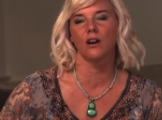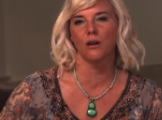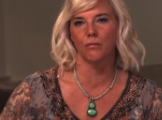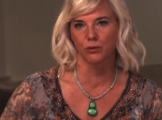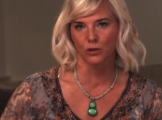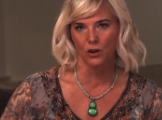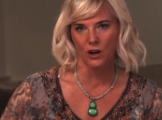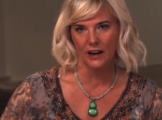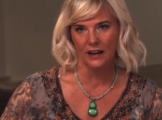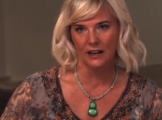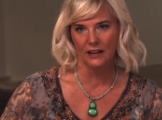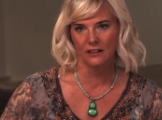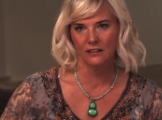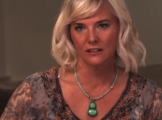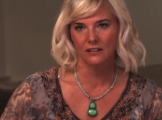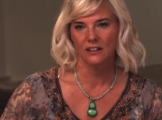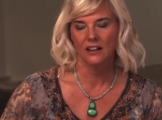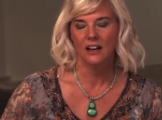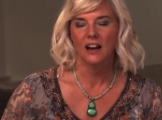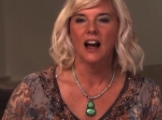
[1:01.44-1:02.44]
our
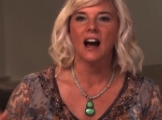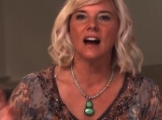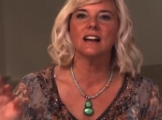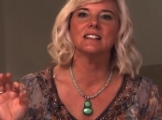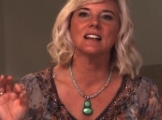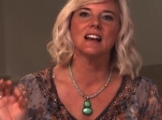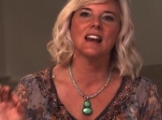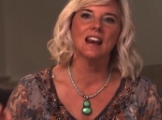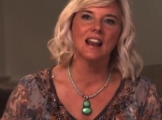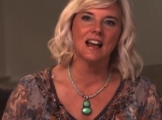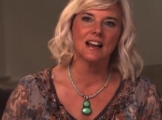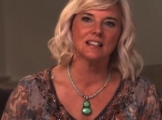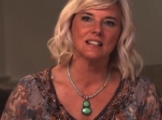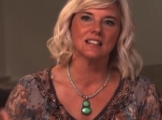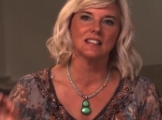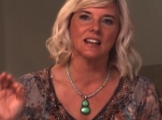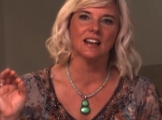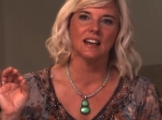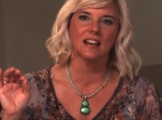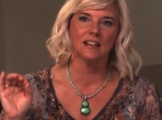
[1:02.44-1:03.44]
brain
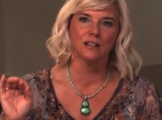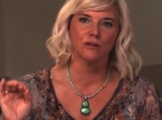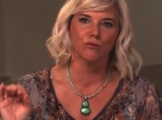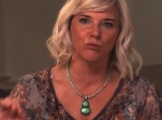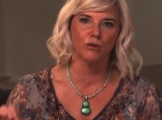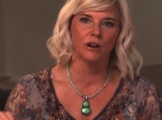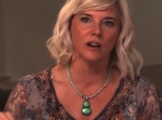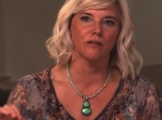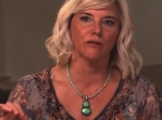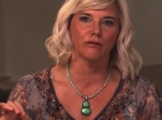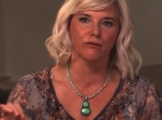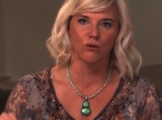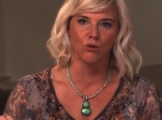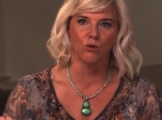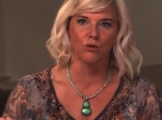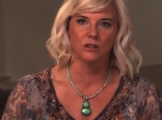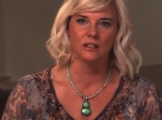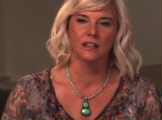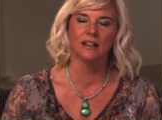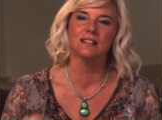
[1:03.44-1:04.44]
unless it is
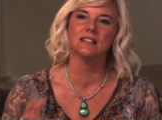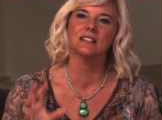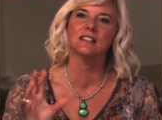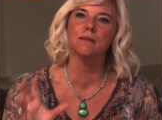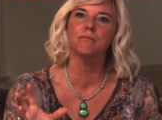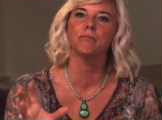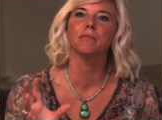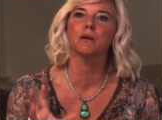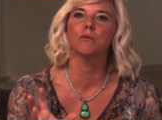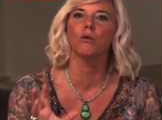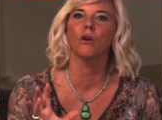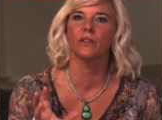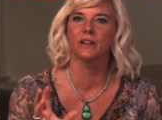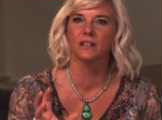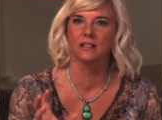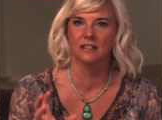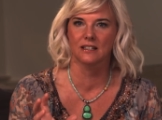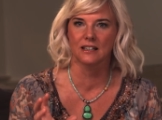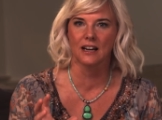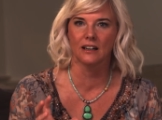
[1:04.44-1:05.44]
reinforced. That's simply what
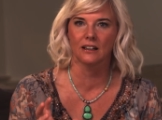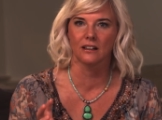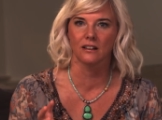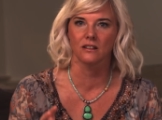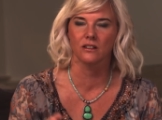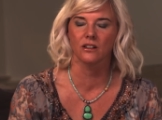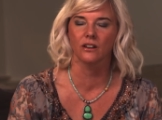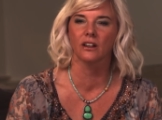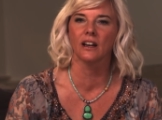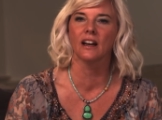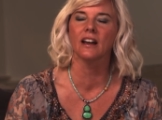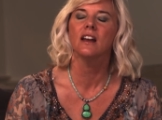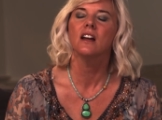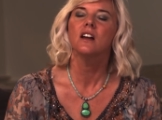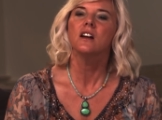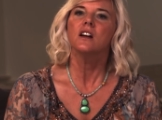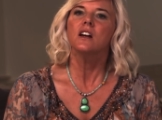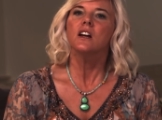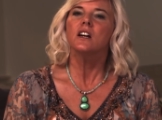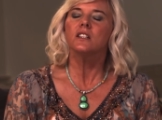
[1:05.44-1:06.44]
this is telling us, okay?
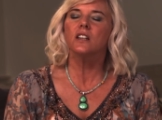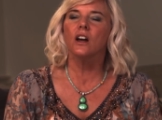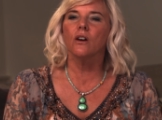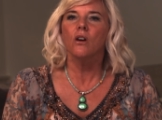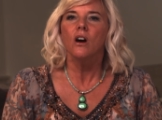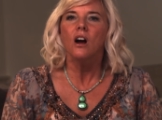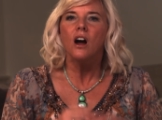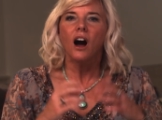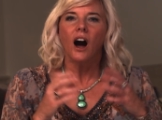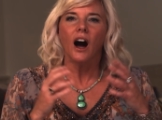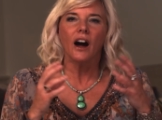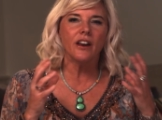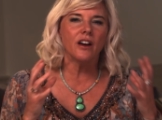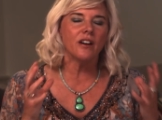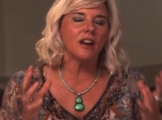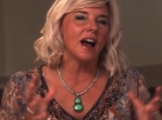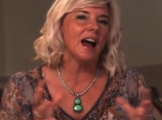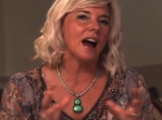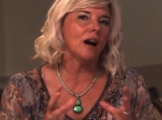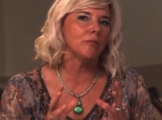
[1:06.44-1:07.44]
So I
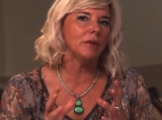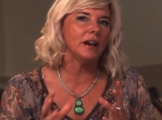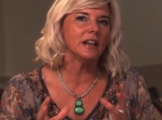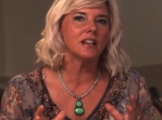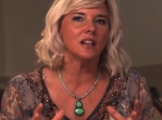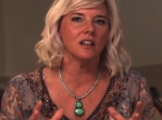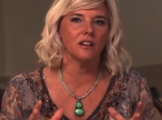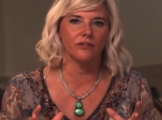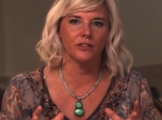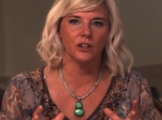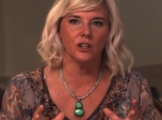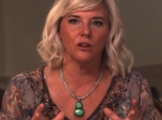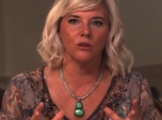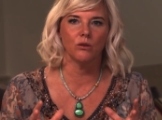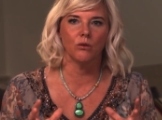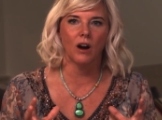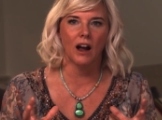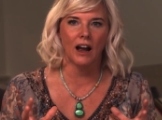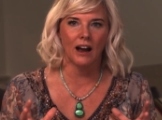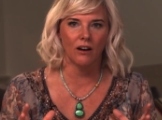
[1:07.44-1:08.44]
don't know how many of
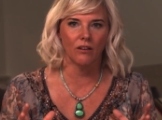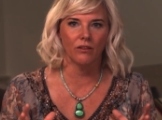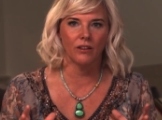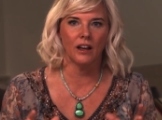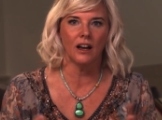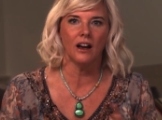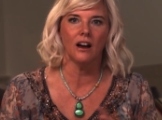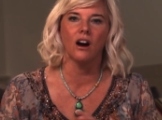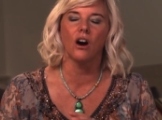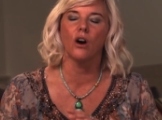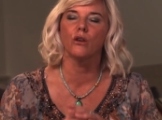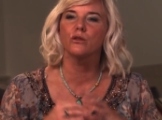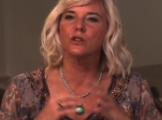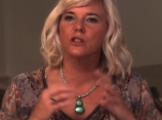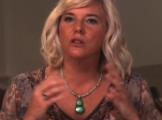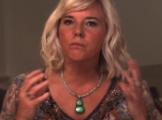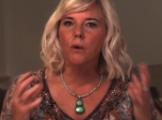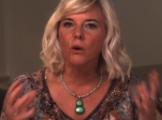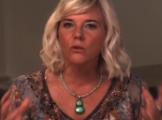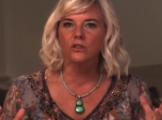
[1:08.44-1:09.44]
you out there are
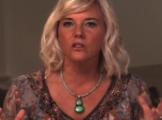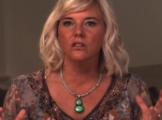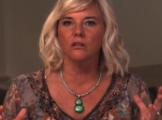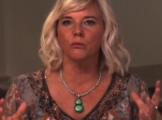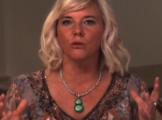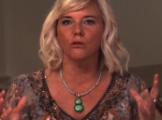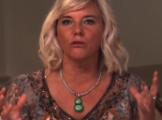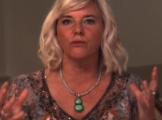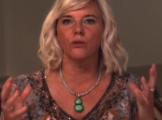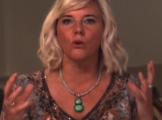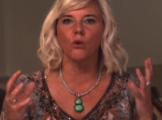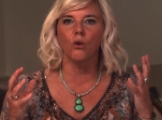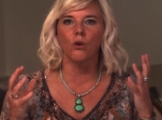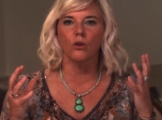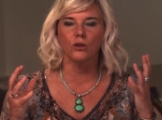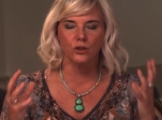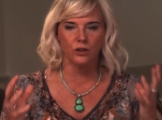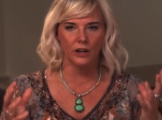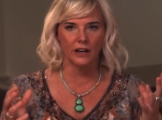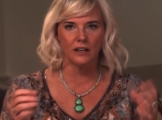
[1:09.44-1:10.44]
responsible
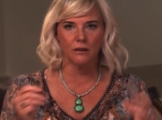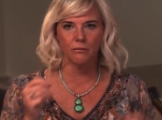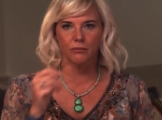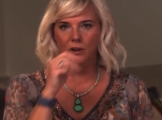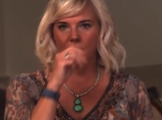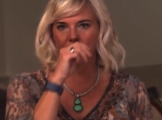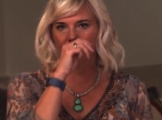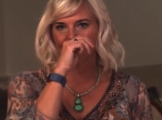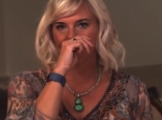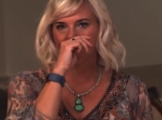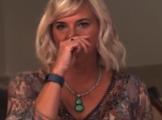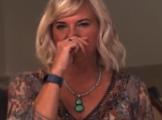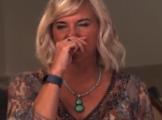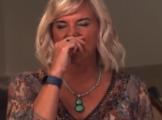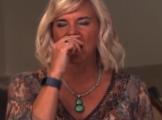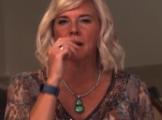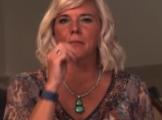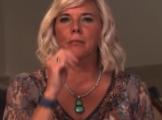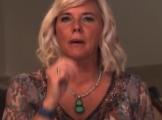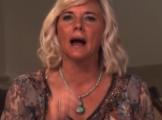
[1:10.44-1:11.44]
for training programs,
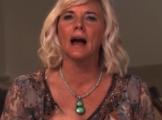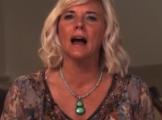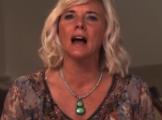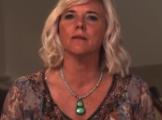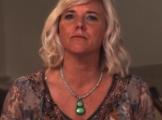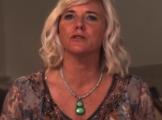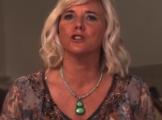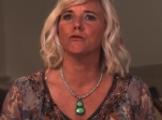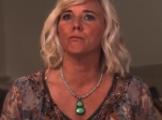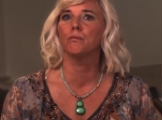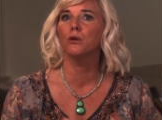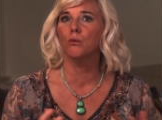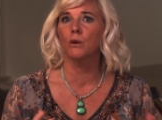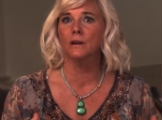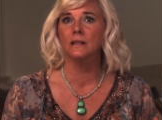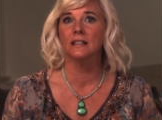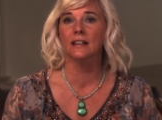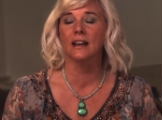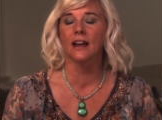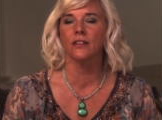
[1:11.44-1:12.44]
and perhaps you've put
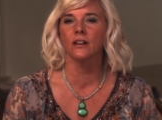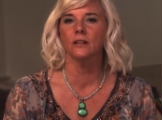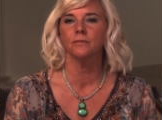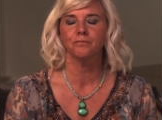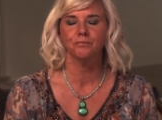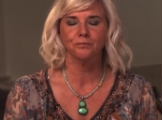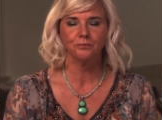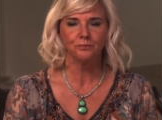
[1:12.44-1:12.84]
one together,